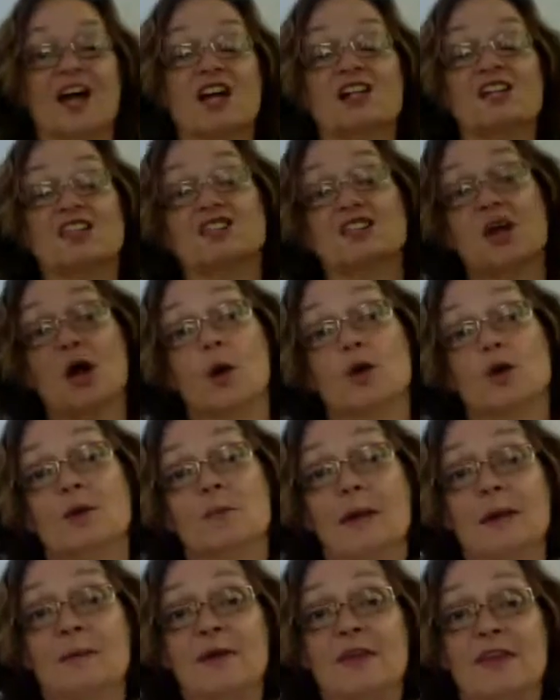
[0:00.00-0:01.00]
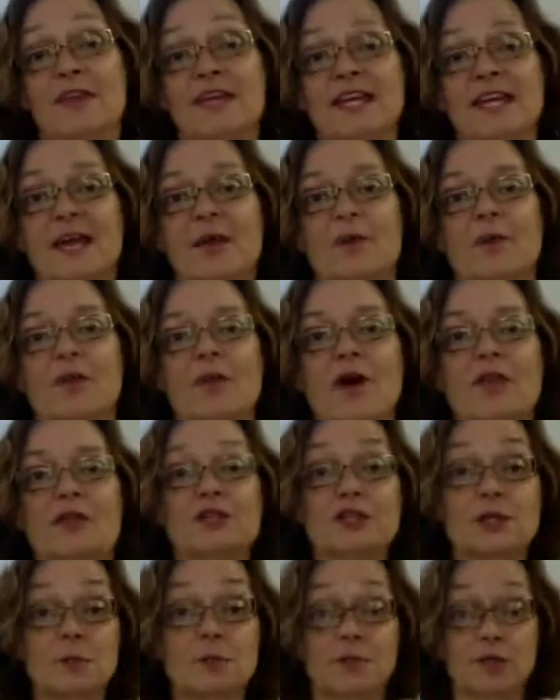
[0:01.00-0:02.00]
So you may be thinking, with all the
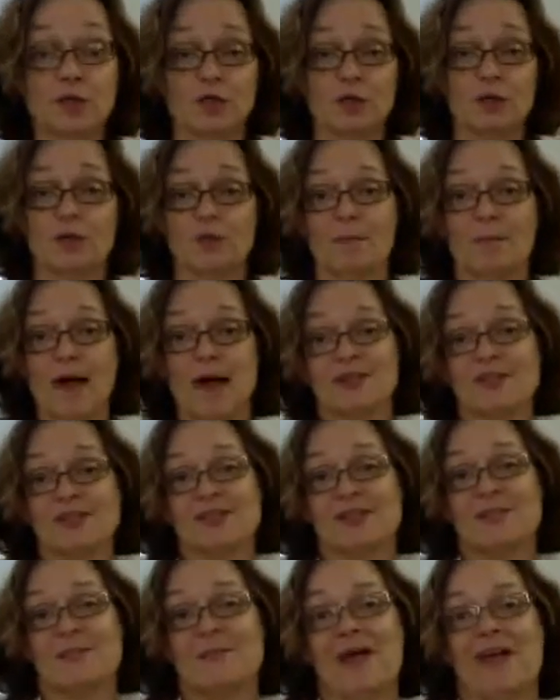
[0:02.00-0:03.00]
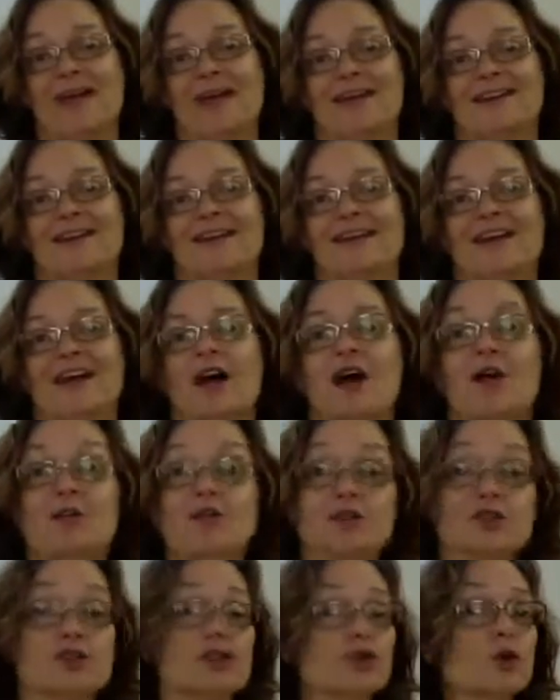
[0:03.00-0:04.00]
doom and gloom from Matheson and Baade,
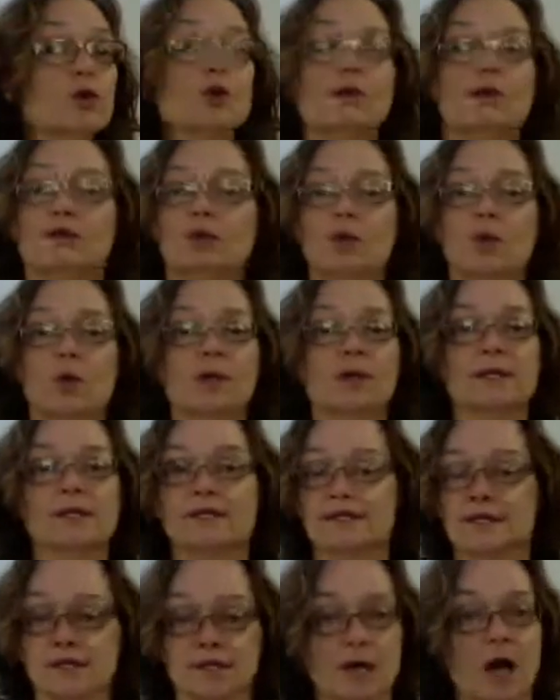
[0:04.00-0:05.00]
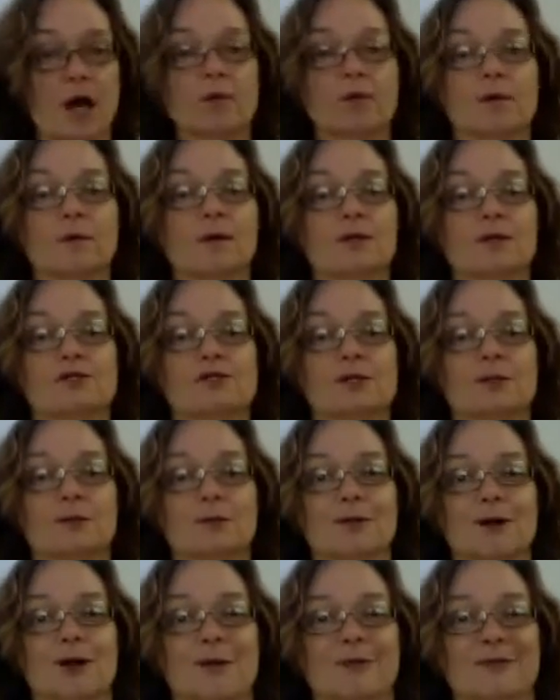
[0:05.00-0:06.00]
surely New Orleans did not rebuild the
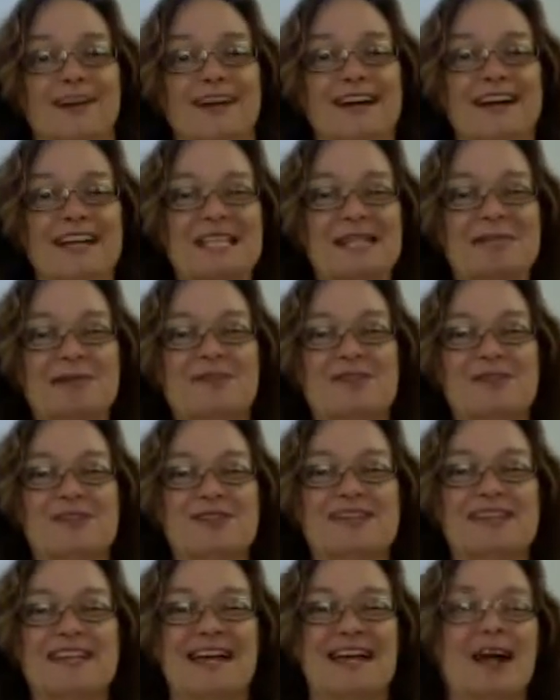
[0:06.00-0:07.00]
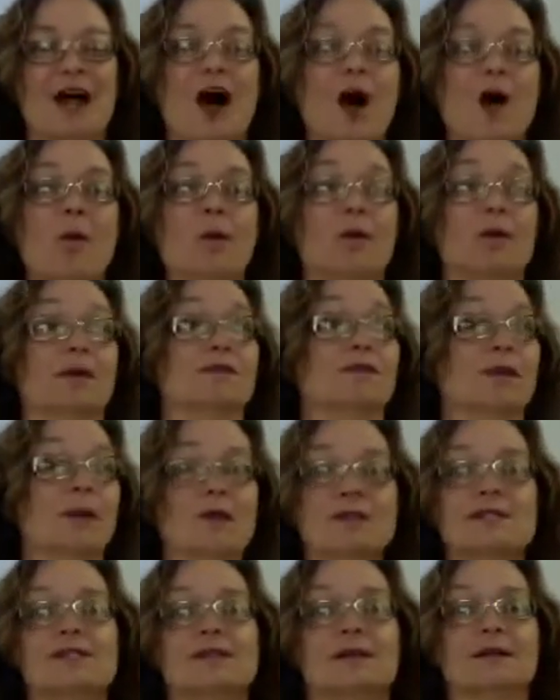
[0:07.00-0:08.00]
Superdome. Some of you are saying, oh, well, of
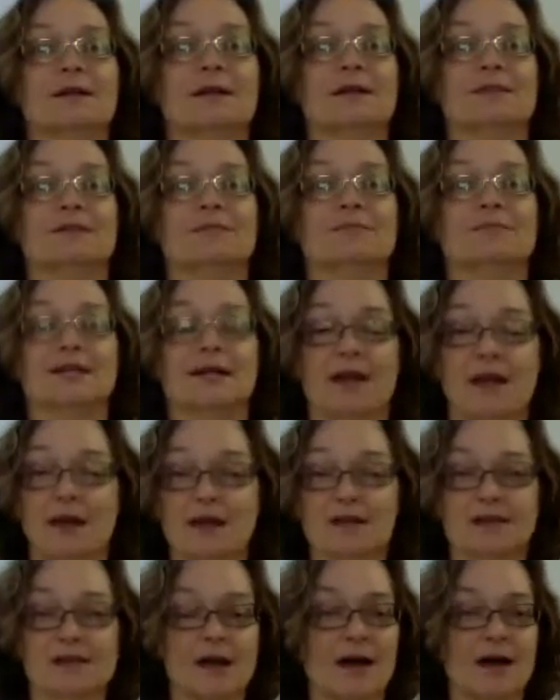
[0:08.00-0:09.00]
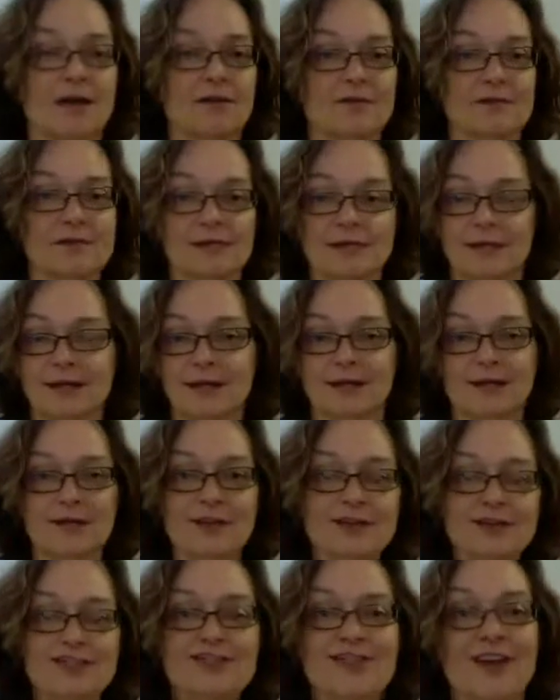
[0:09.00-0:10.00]
course they did, because I've seen
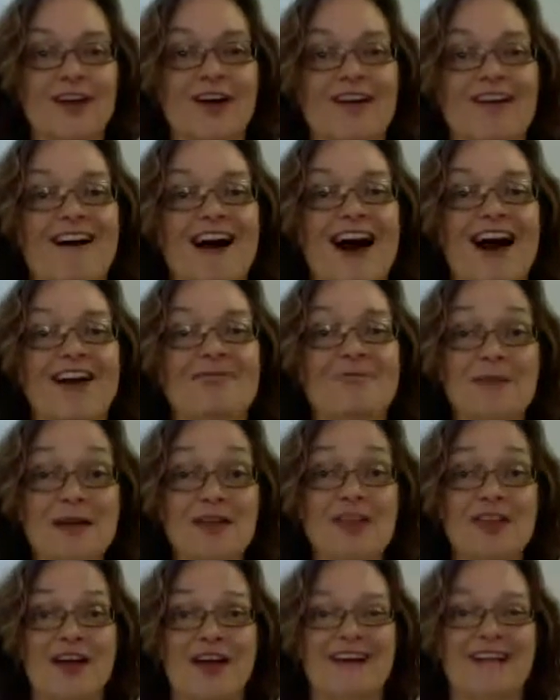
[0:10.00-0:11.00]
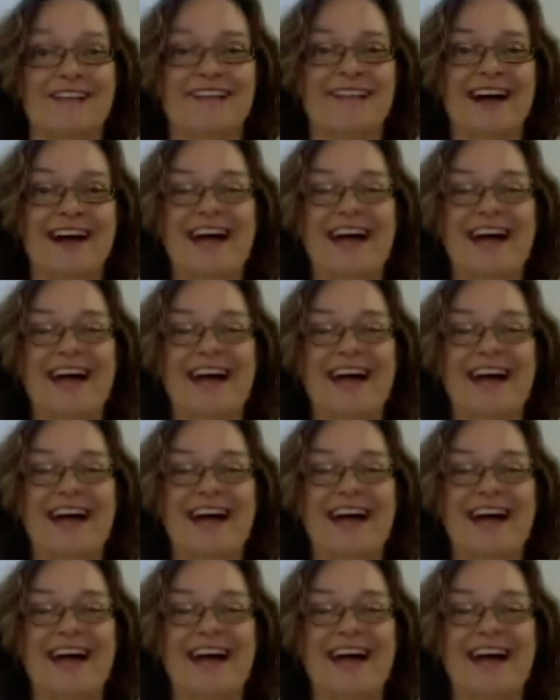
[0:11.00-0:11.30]
events there. I've been there